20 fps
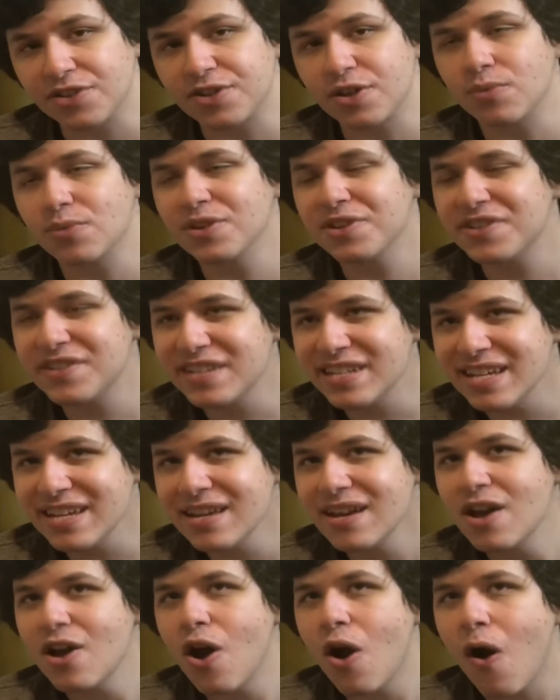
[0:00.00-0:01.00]
So we'll
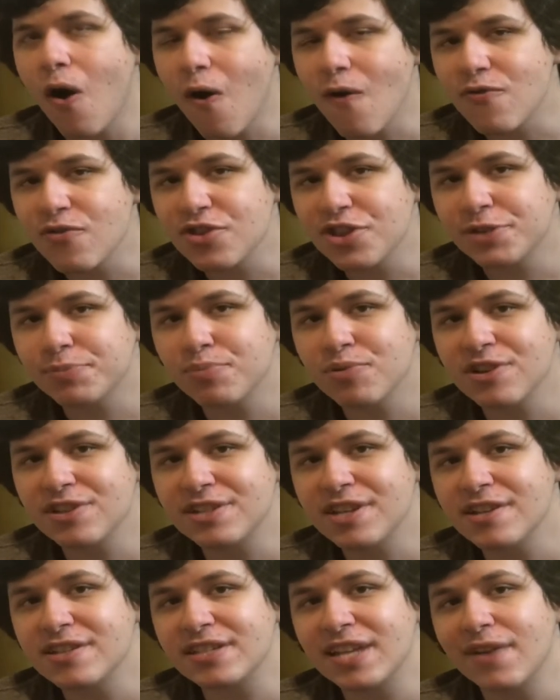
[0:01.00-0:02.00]
see over this
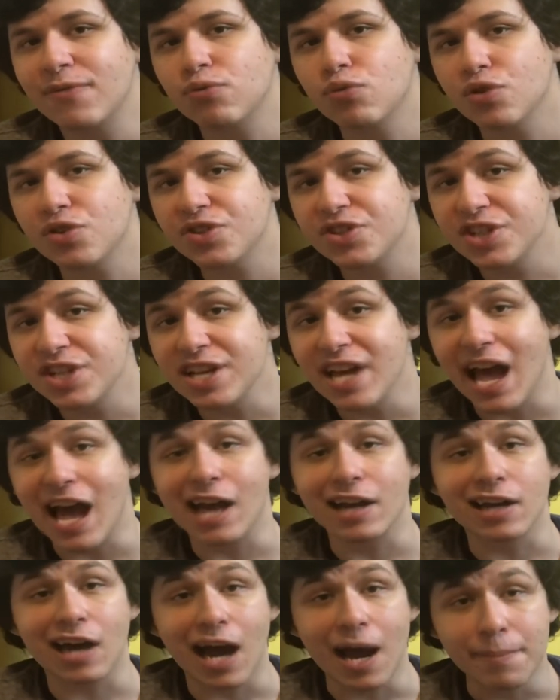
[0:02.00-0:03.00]
preseason if we'll see
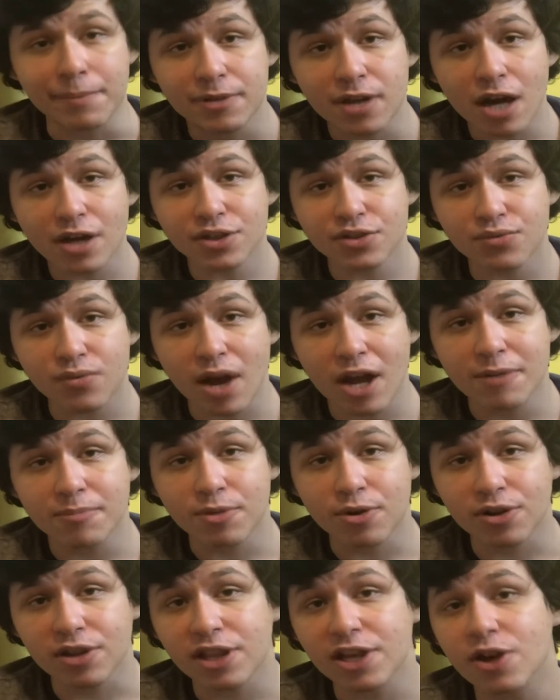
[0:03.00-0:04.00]
Anaheim Ducks Ryan
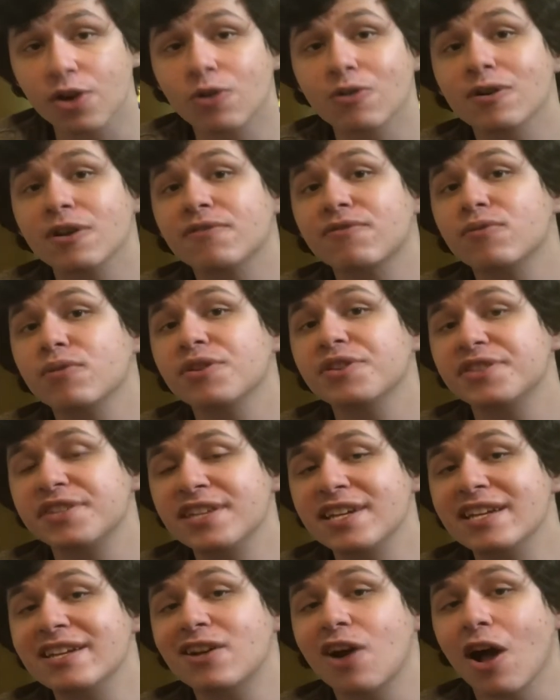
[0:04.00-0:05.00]
Merkley or if we'll
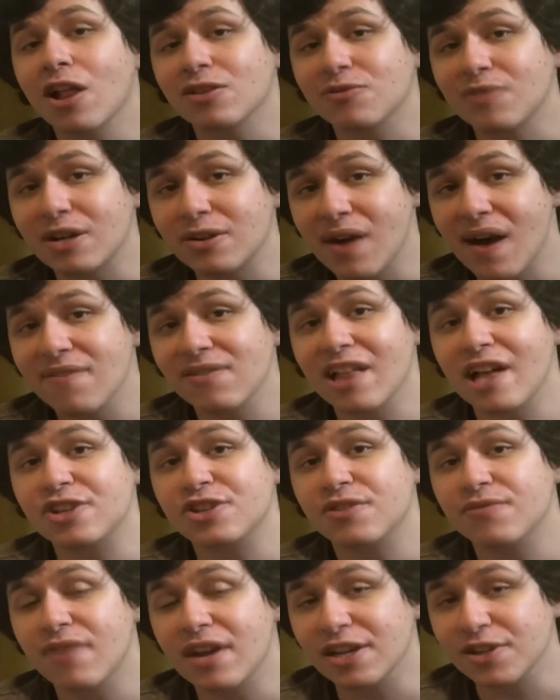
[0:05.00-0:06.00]
see Colorado
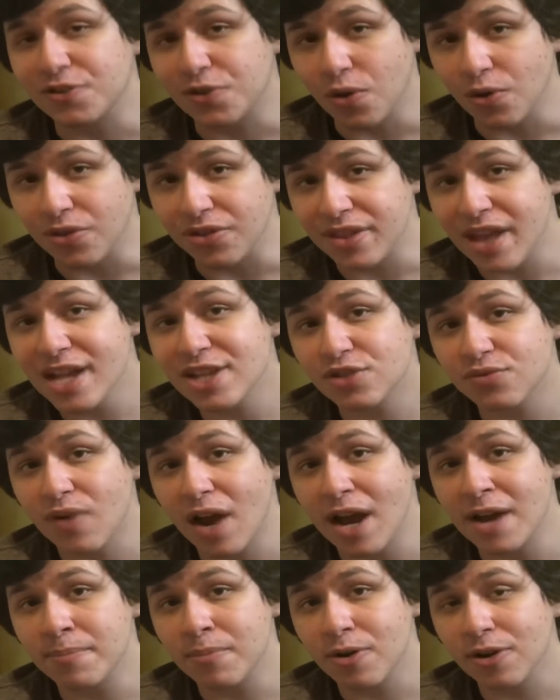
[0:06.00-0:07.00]
Avalanche and Vegas Golden Knights
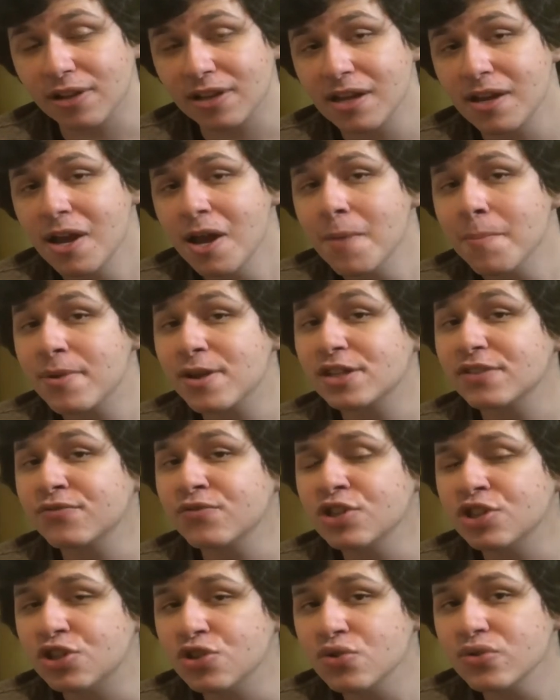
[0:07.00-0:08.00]
Ryan Merkley, because if
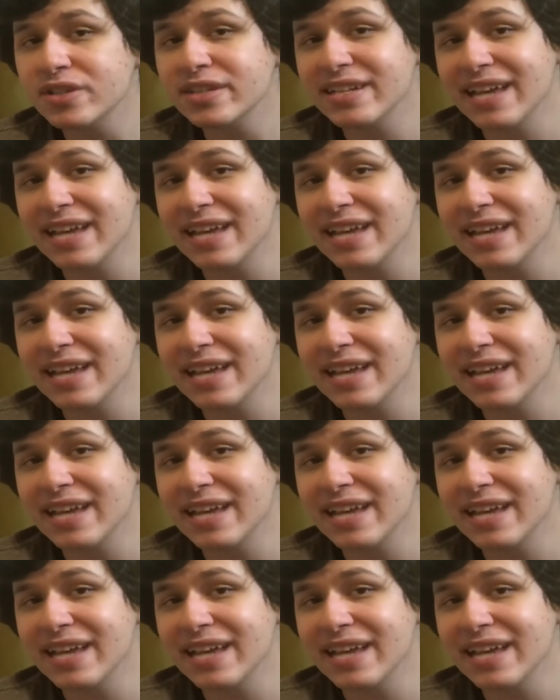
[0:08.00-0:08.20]
we do see